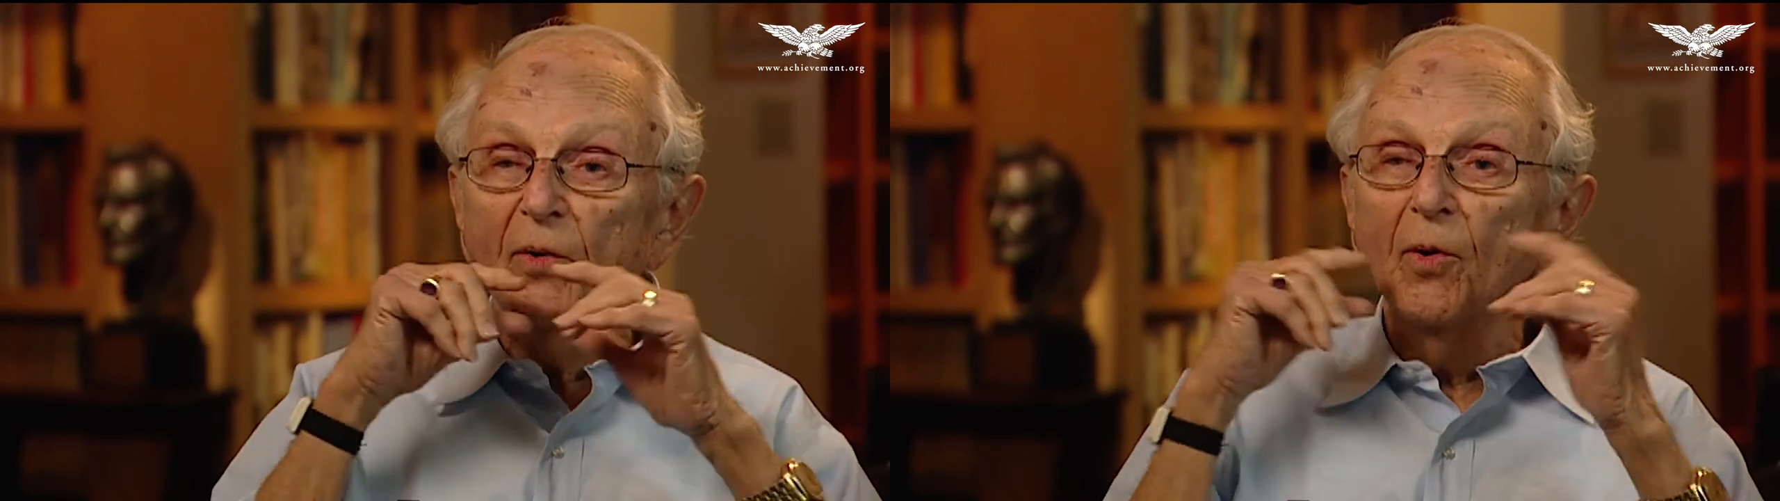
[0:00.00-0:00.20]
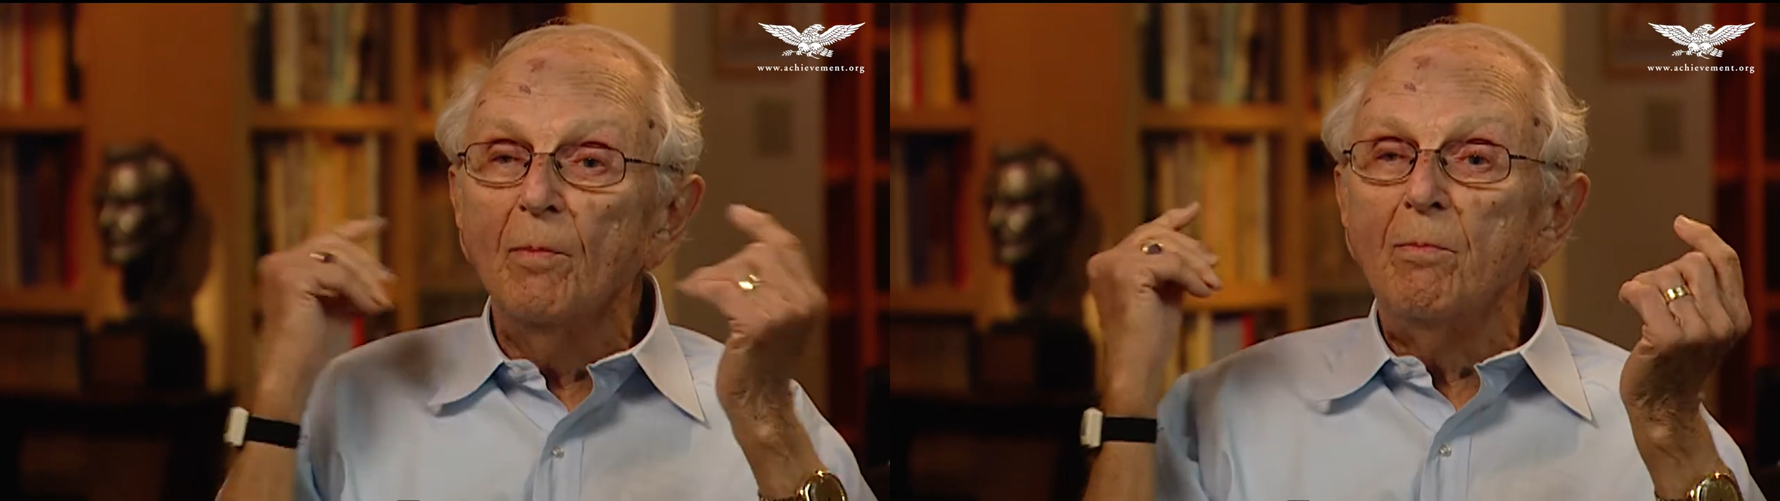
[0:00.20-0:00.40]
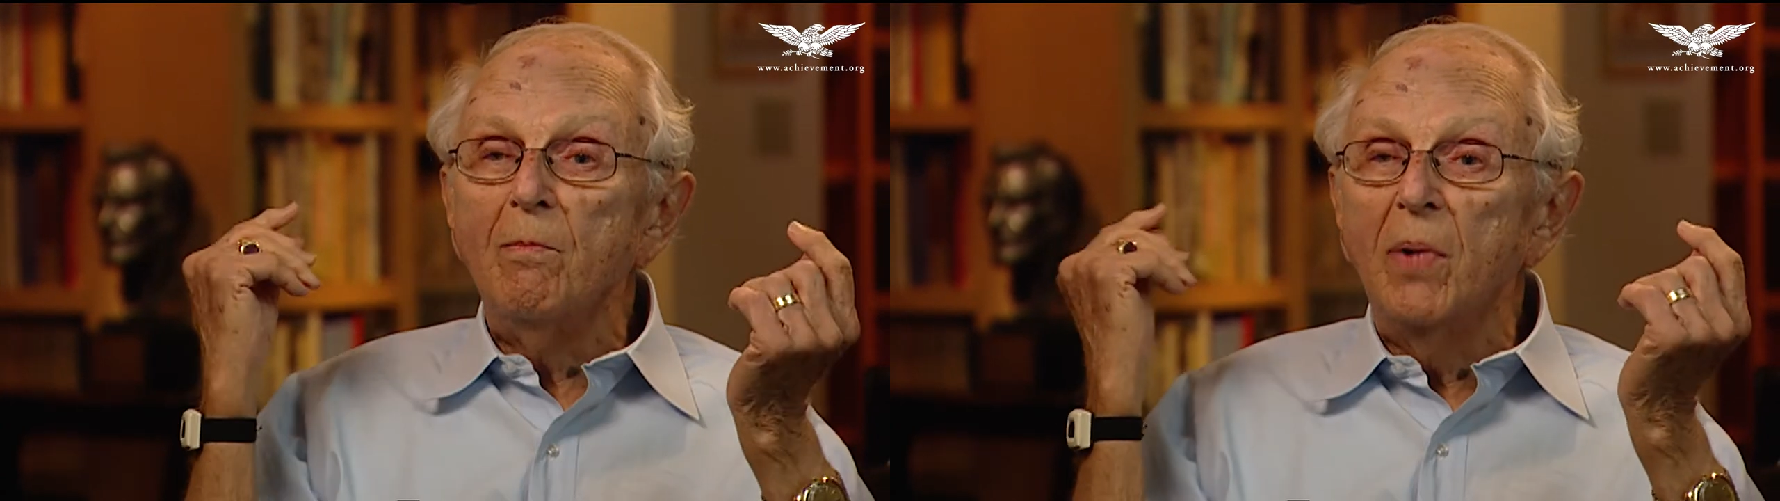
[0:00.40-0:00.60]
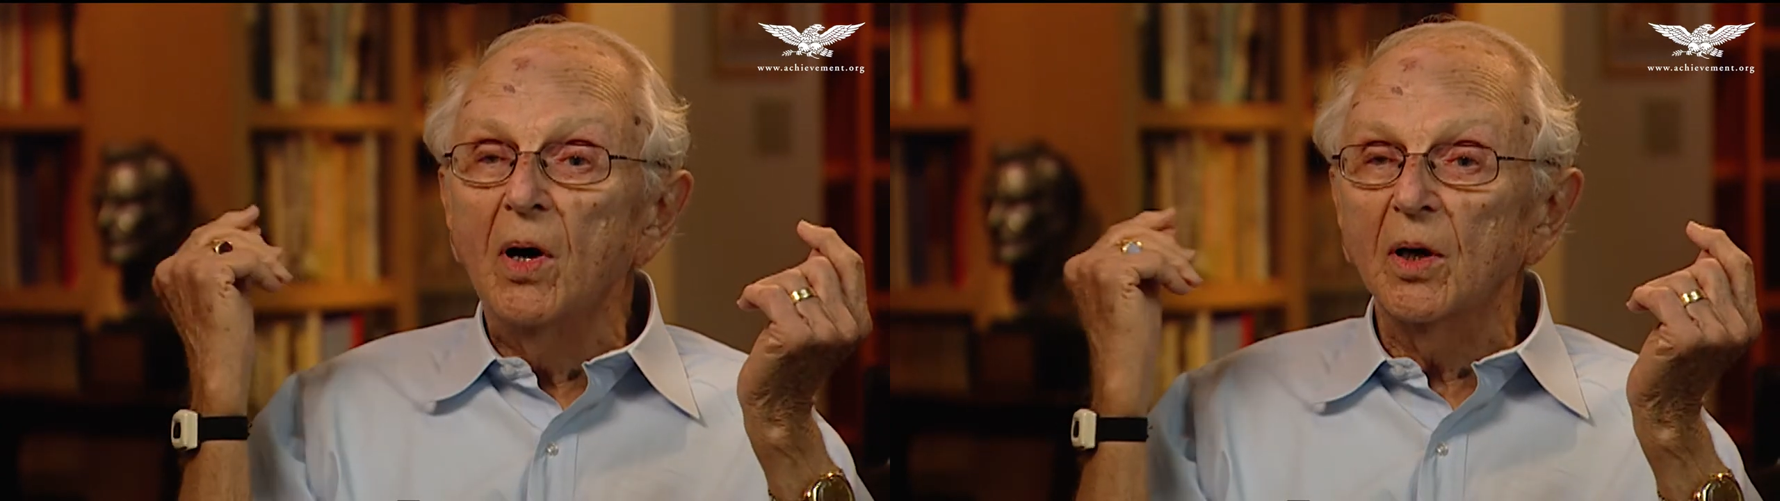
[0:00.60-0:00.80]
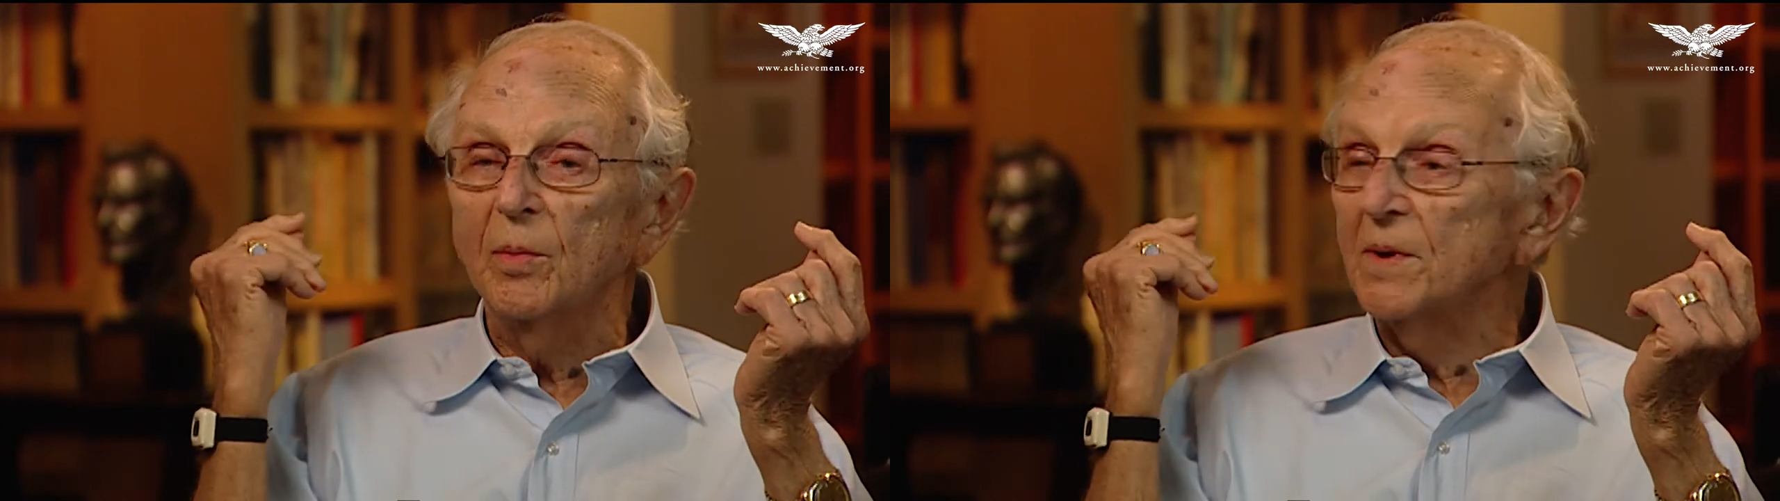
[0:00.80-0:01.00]

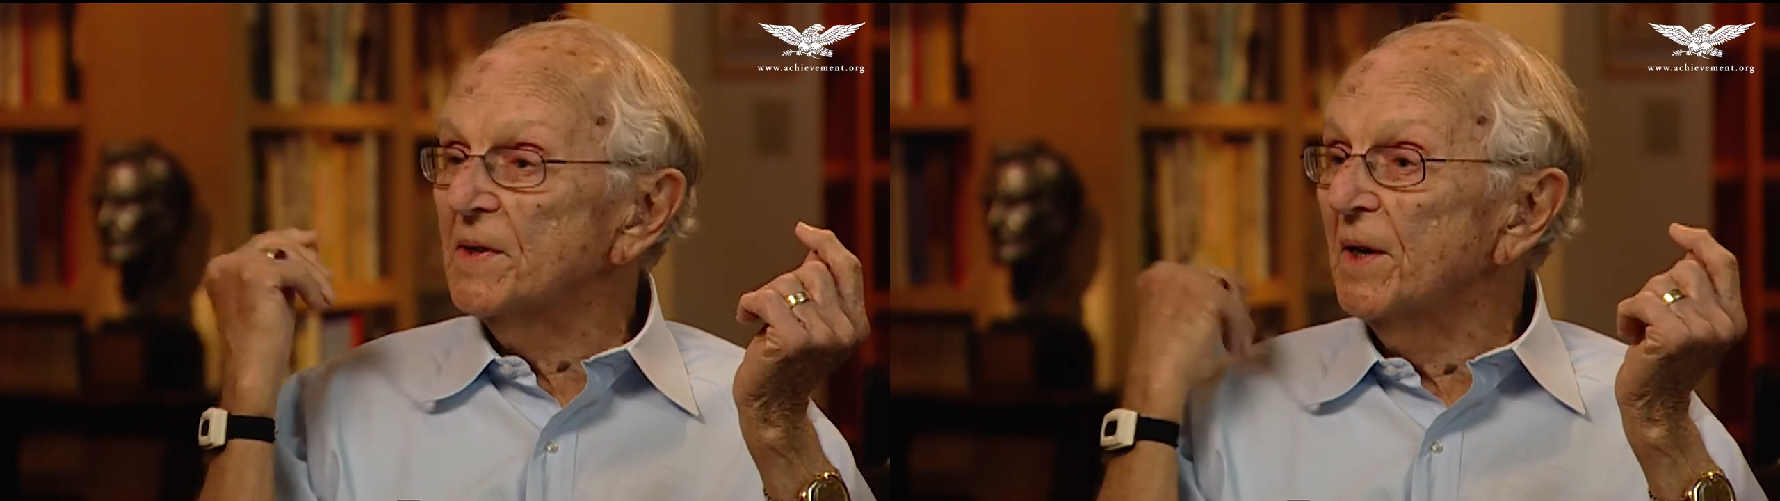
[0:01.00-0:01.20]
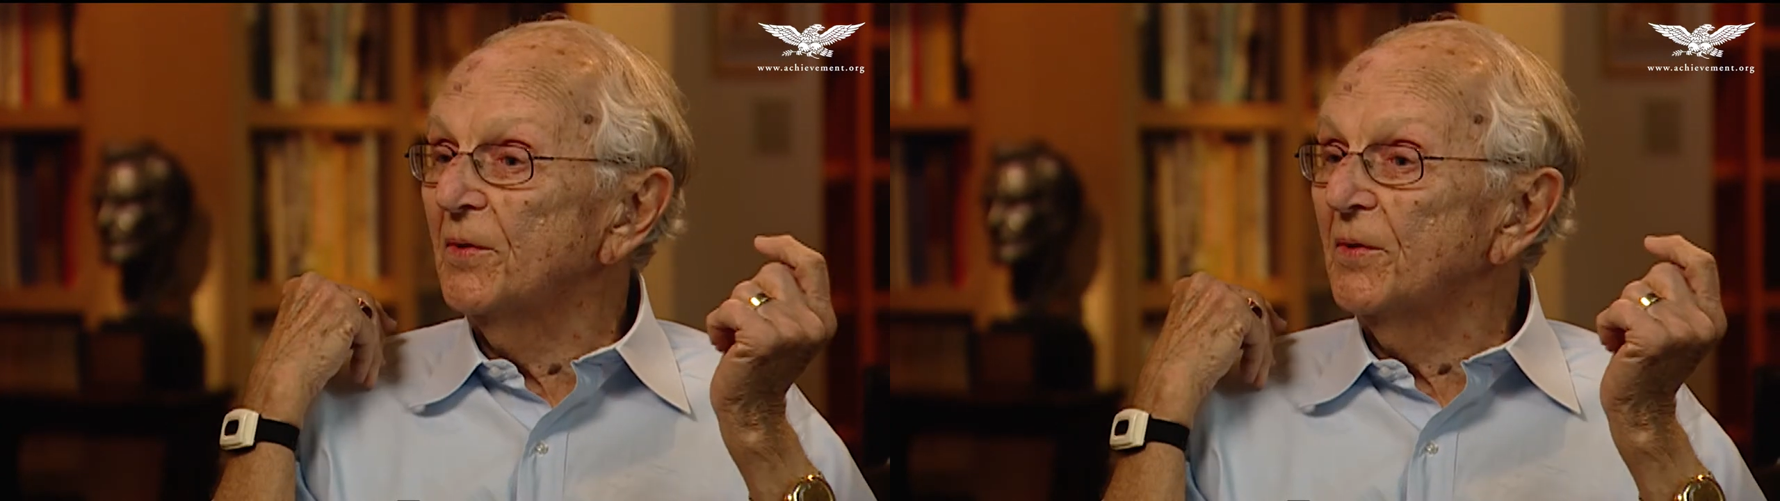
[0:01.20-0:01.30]
remarkable set